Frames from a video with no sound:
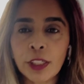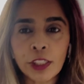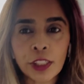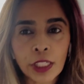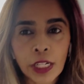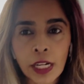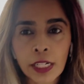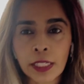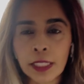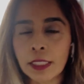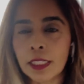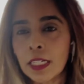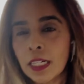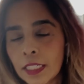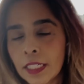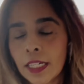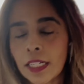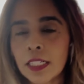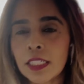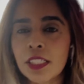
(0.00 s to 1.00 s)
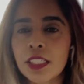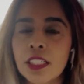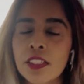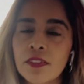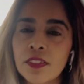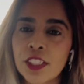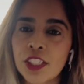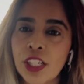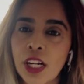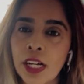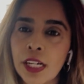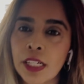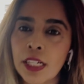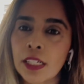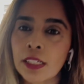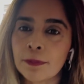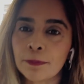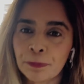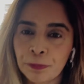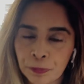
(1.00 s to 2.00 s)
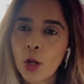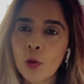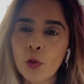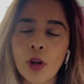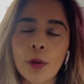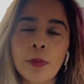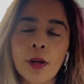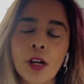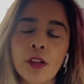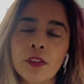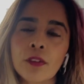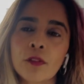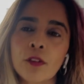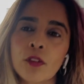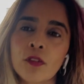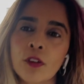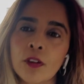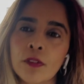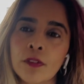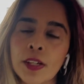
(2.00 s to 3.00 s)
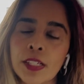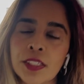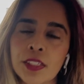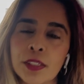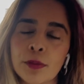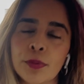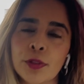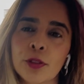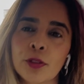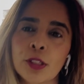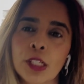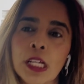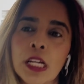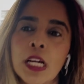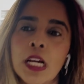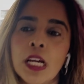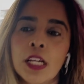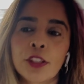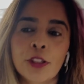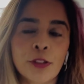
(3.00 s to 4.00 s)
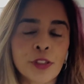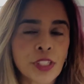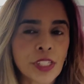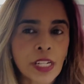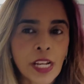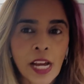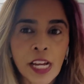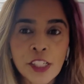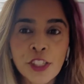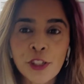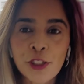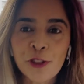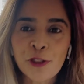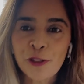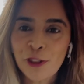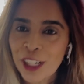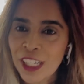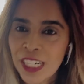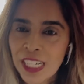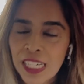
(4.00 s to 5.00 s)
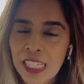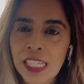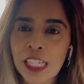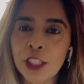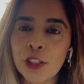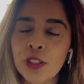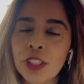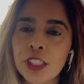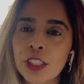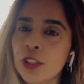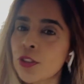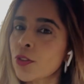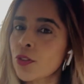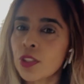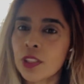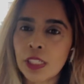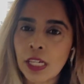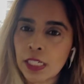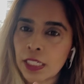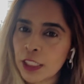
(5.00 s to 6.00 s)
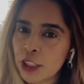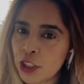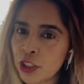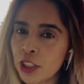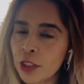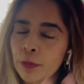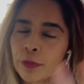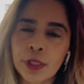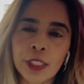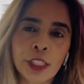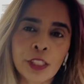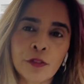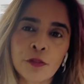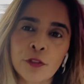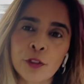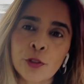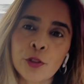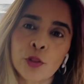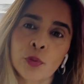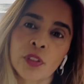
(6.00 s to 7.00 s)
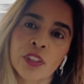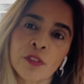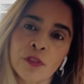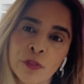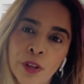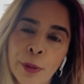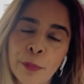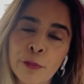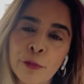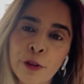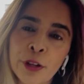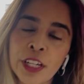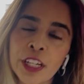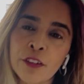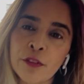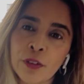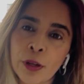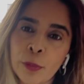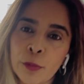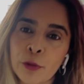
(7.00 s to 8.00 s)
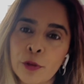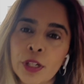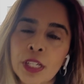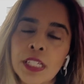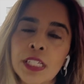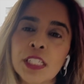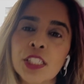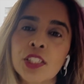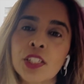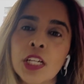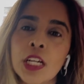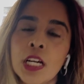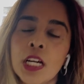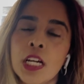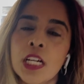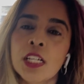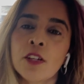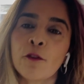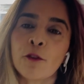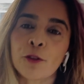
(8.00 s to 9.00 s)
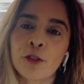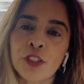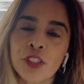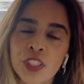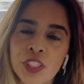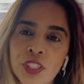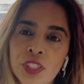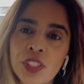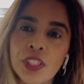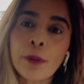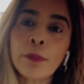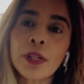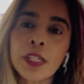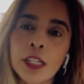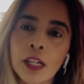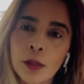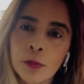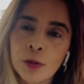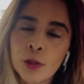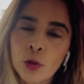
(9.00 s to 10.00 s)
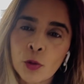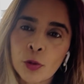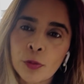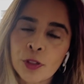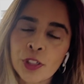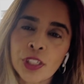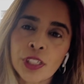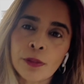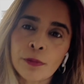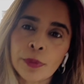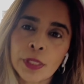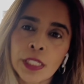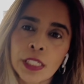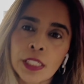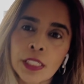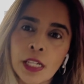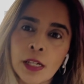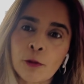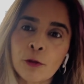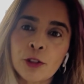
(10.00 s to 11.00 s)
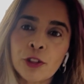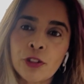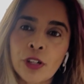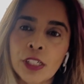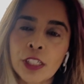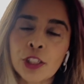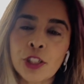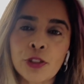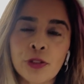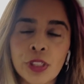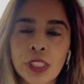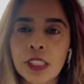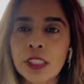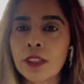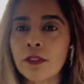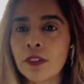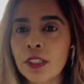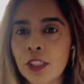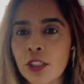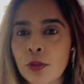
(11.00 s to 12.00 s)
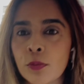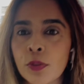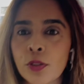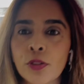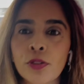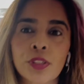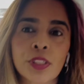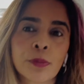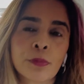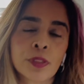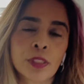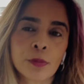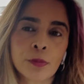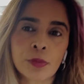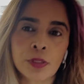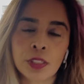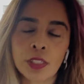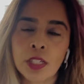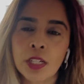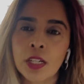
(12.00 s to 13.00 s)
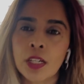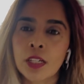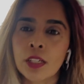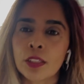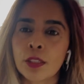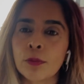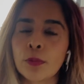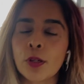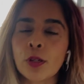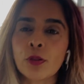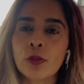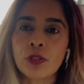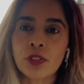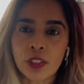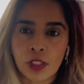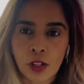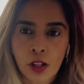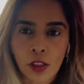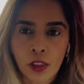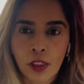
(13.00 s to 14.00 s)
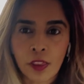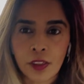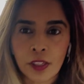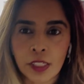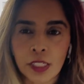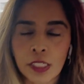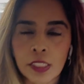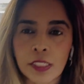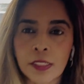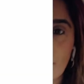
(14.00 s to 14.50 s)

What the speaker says: you kind of get into the vagina, rub it on the vulvar vestibule. There's an estring that you can use that shouldn't be confused with Femring. Femring is for systemic absorption, meaning that we're trying to treat the vasomotor symptoms, the bones and all the things.